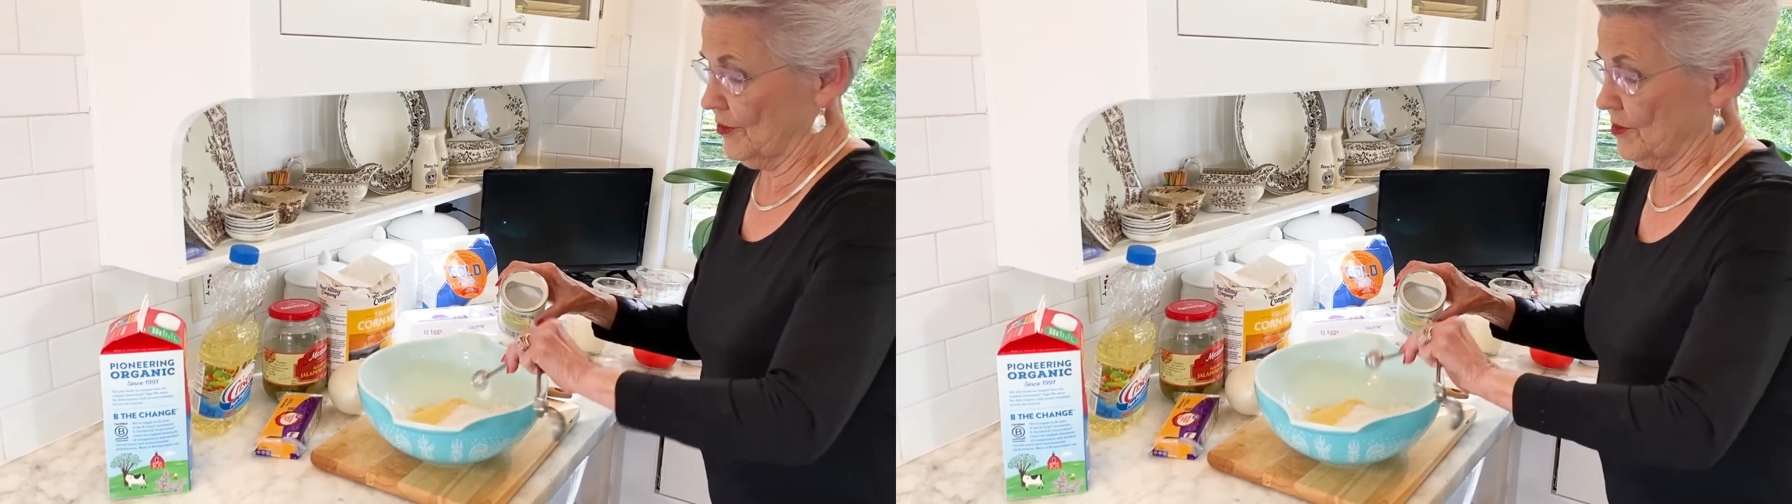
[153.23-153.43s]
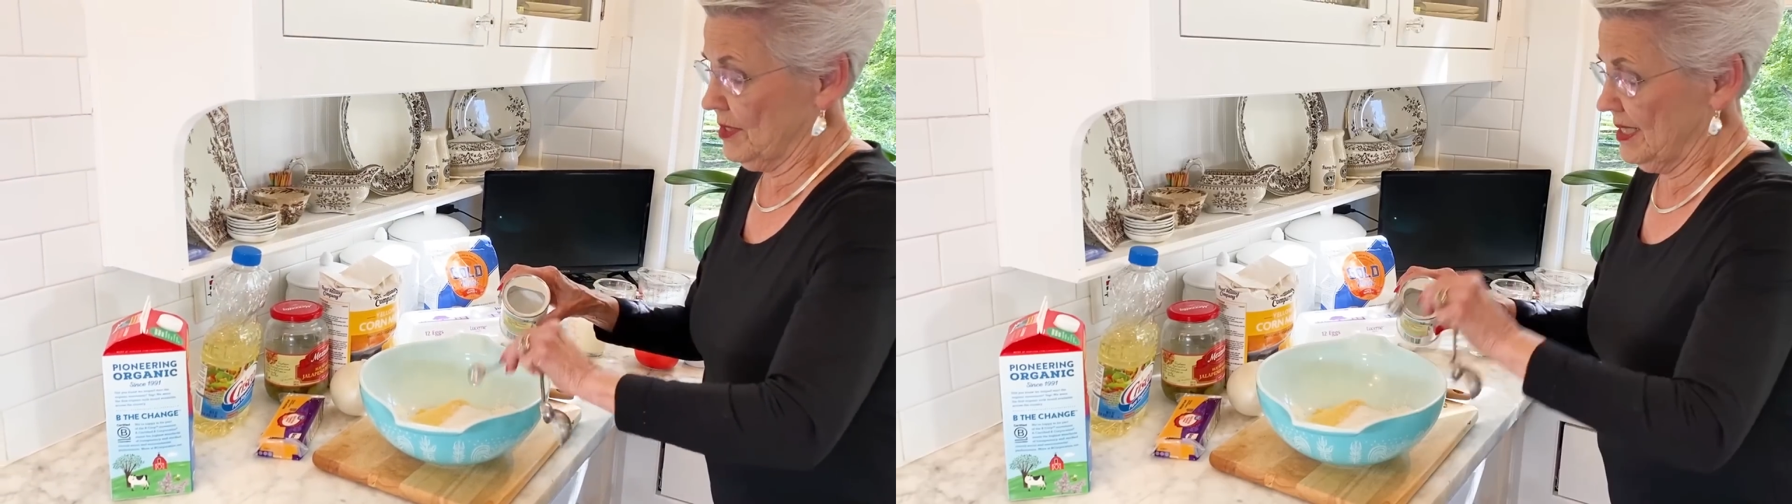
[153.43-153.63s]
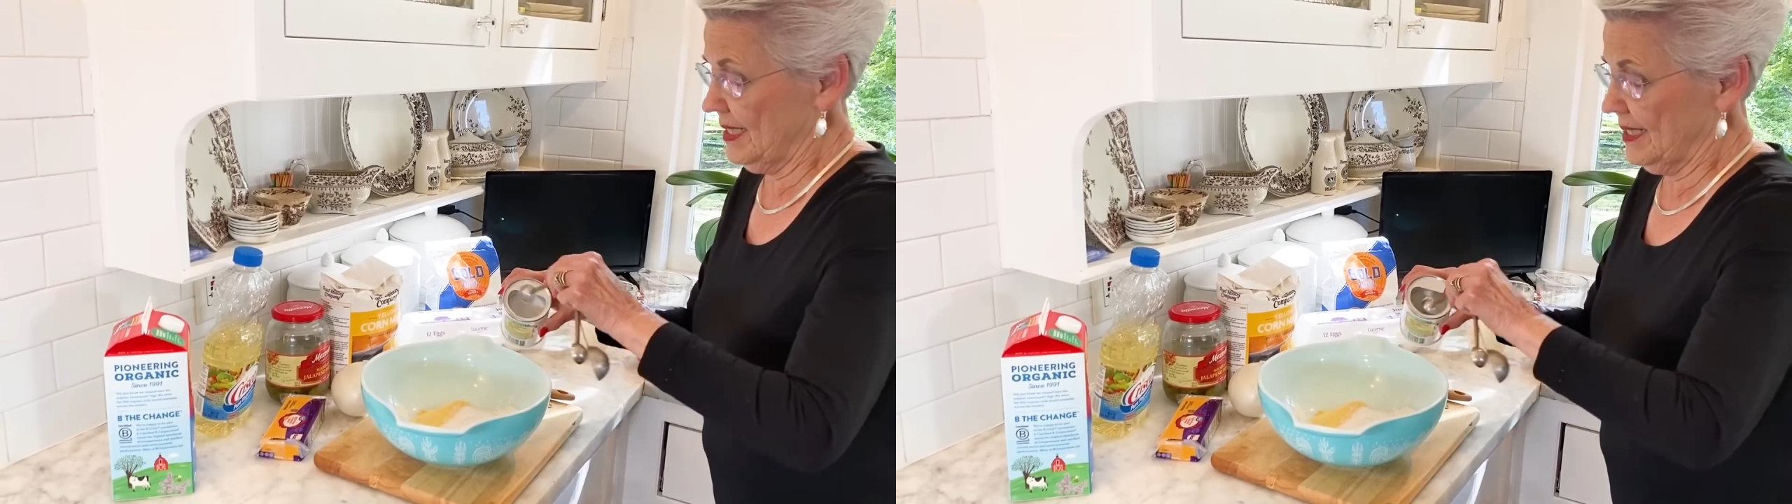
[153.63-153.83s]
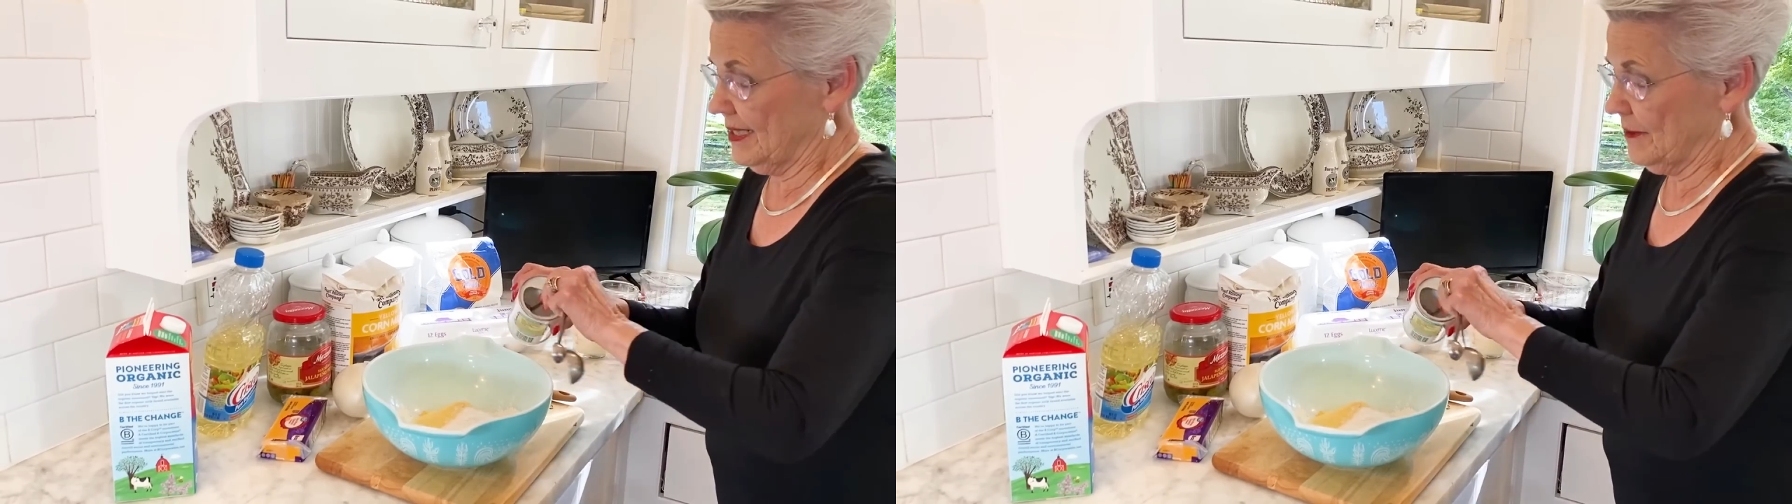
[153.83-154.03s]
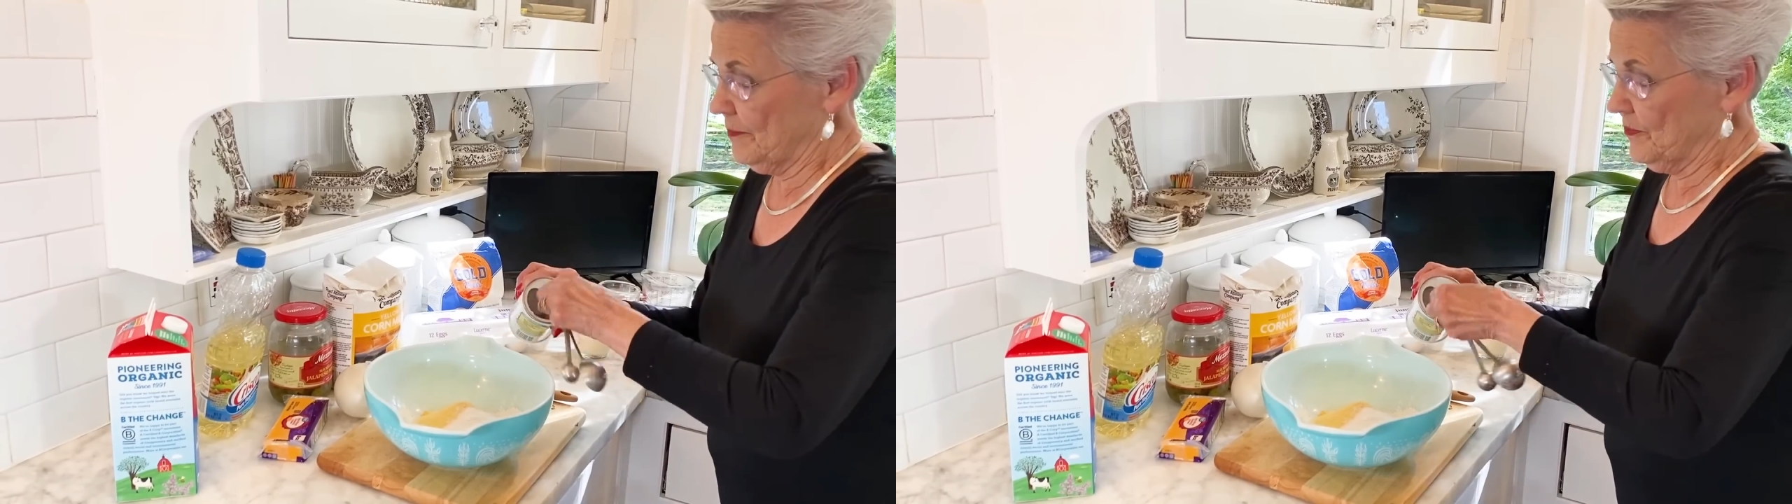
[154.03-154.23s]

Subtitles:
3,